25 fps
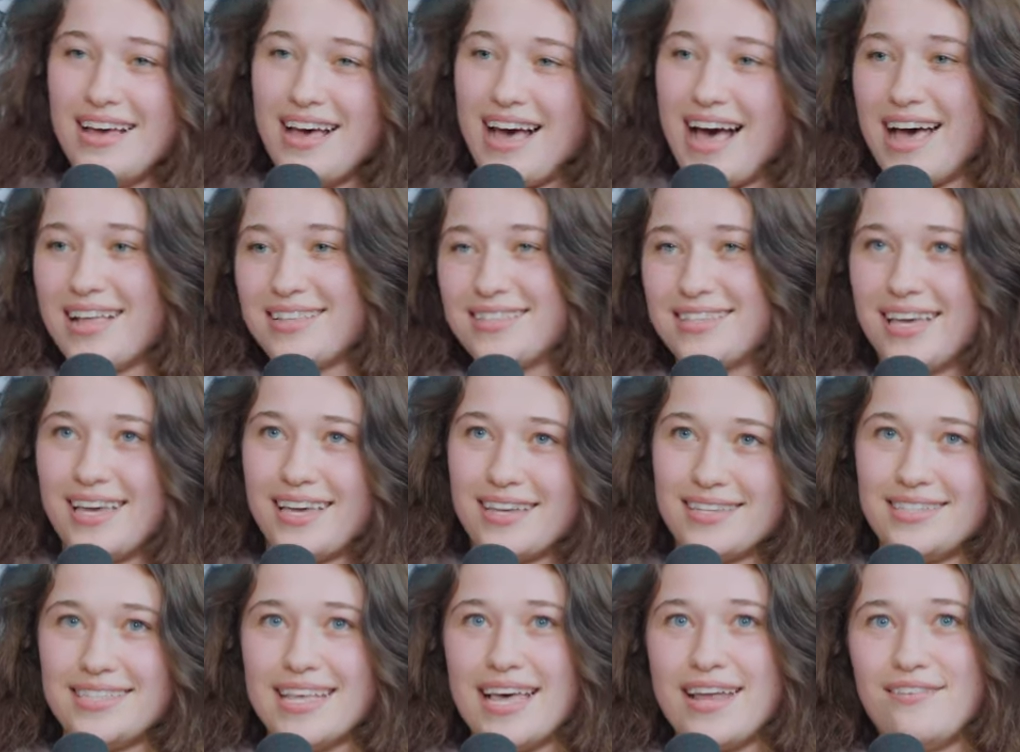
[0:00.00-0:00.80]
That's like
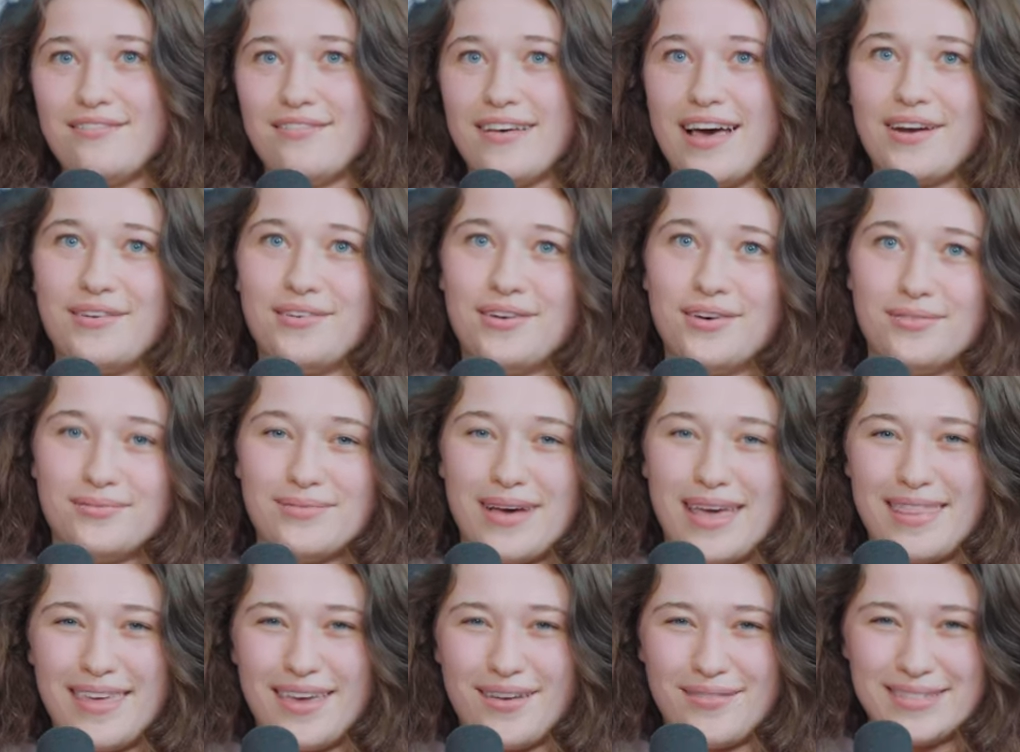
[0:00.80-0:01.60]
a set of, I don't know,
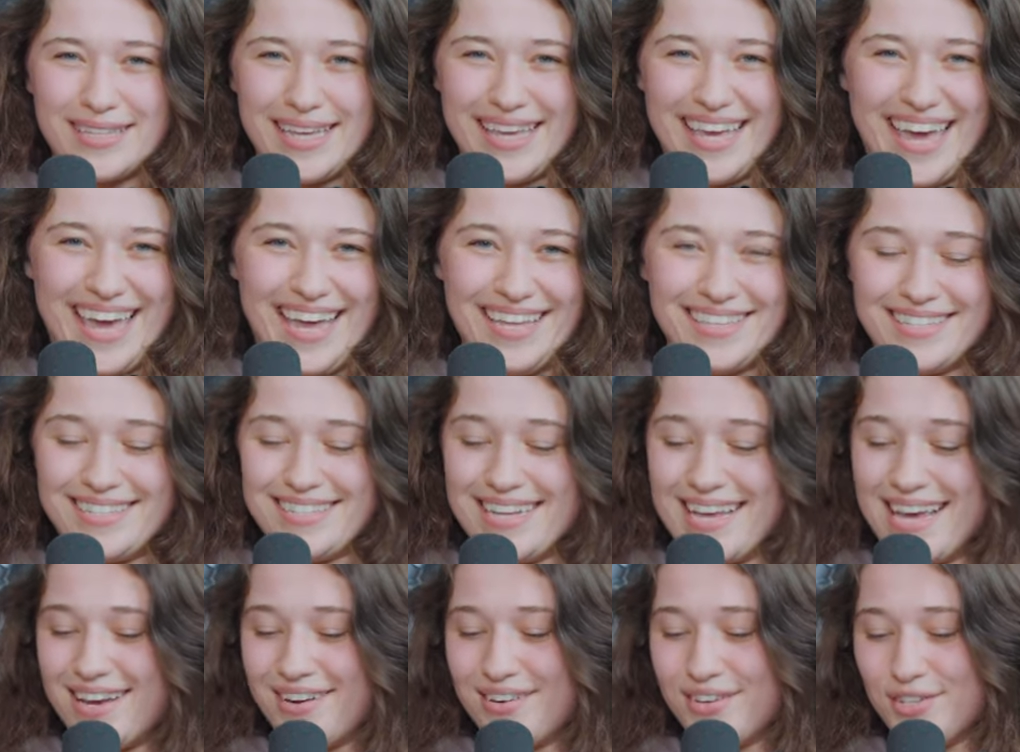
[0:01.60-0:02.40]
I think it was like 8 to
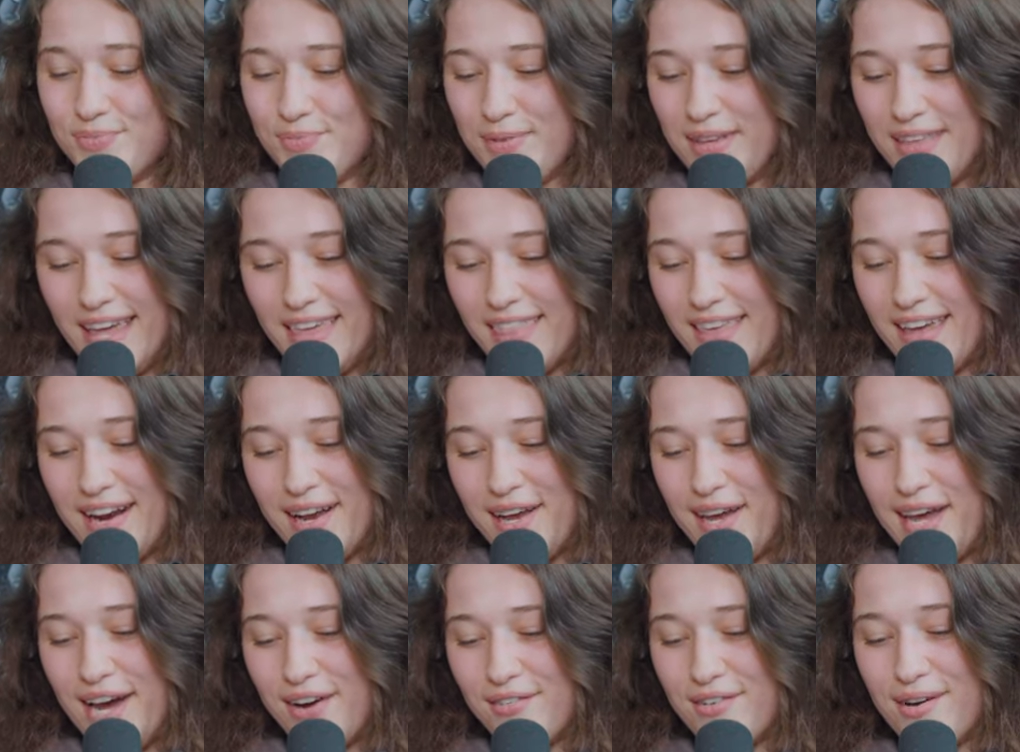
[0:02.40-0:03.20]
10 or something like that. I
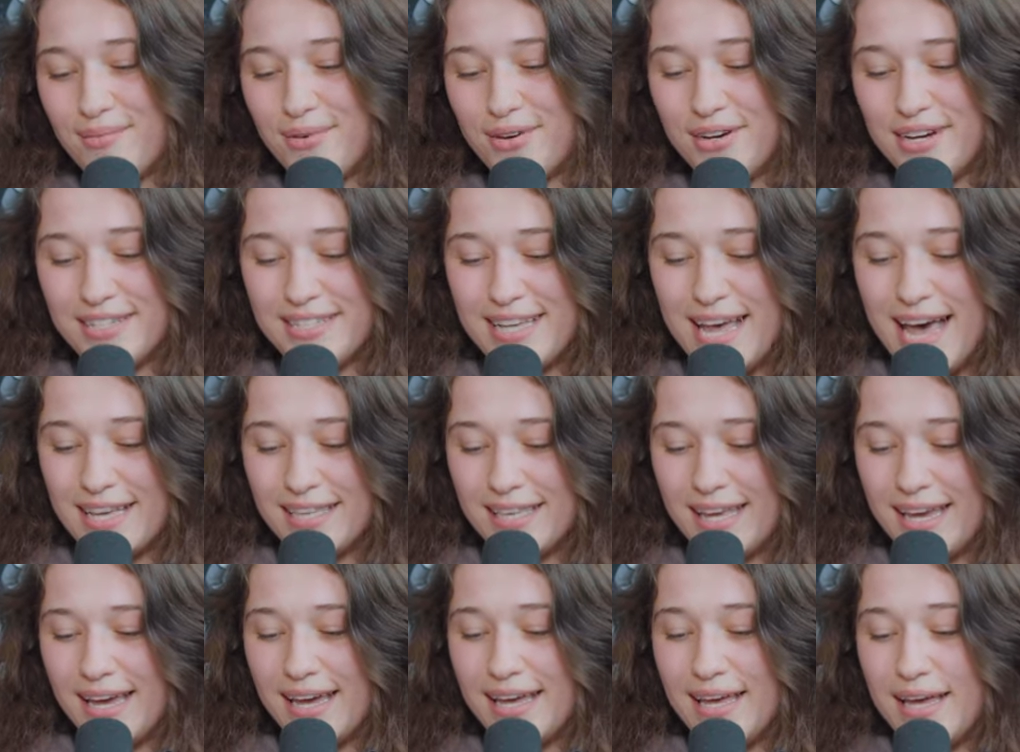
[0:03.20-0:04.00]
can't remember
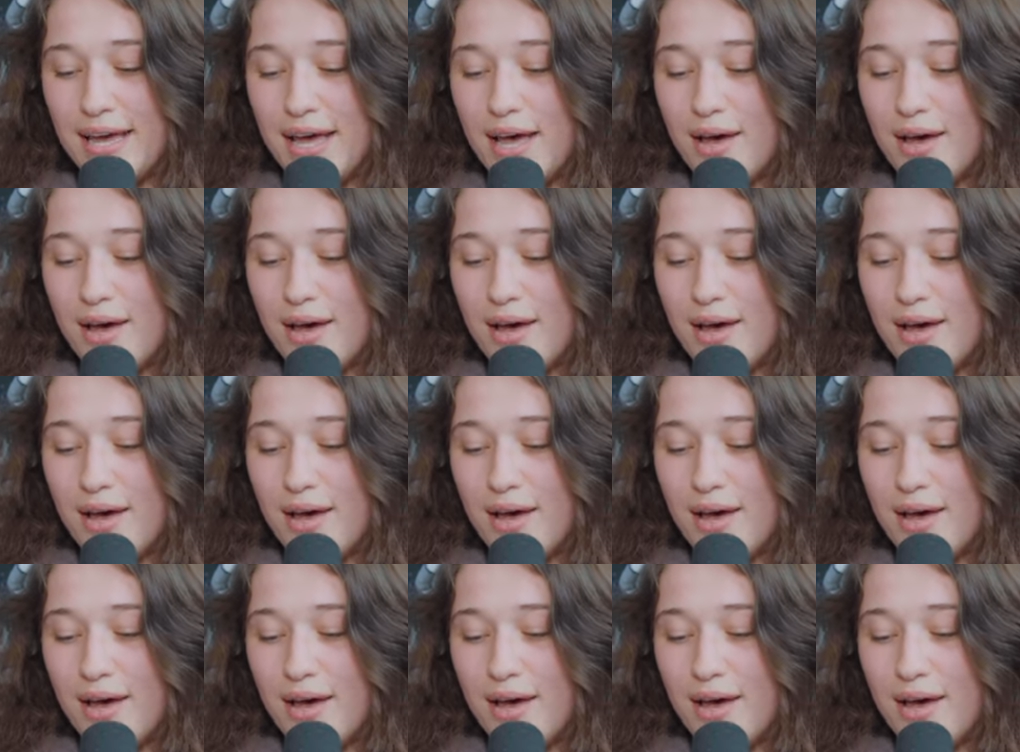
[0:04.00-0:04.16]
exactly.